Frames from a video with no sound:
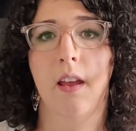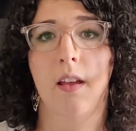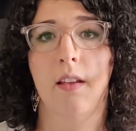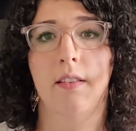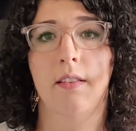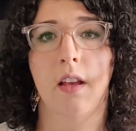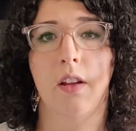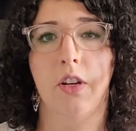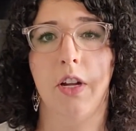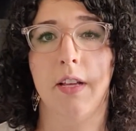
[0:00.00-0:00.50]

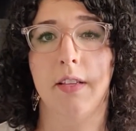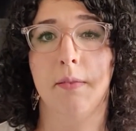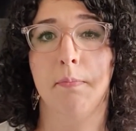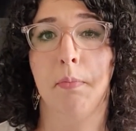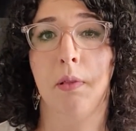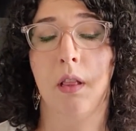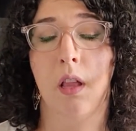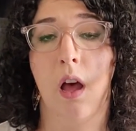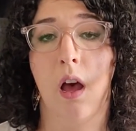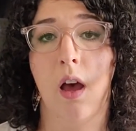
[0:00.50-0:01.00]
such as
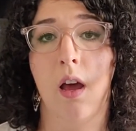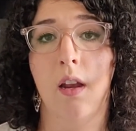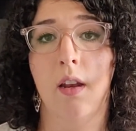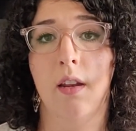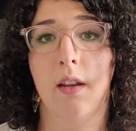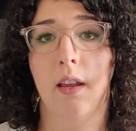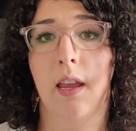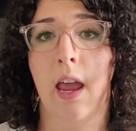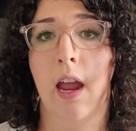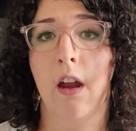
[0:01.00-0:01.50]

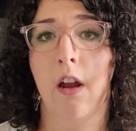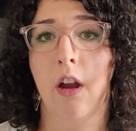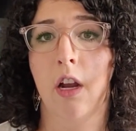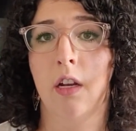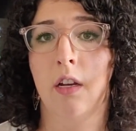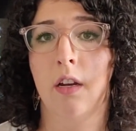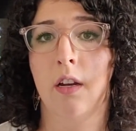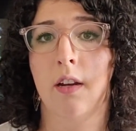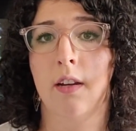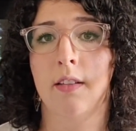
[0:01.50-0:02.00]
plot,
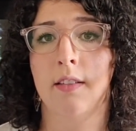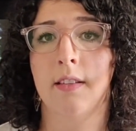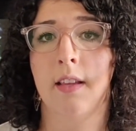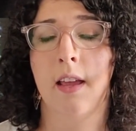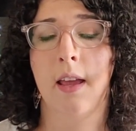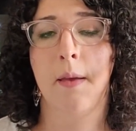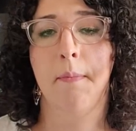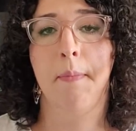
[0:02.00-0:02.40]
characters,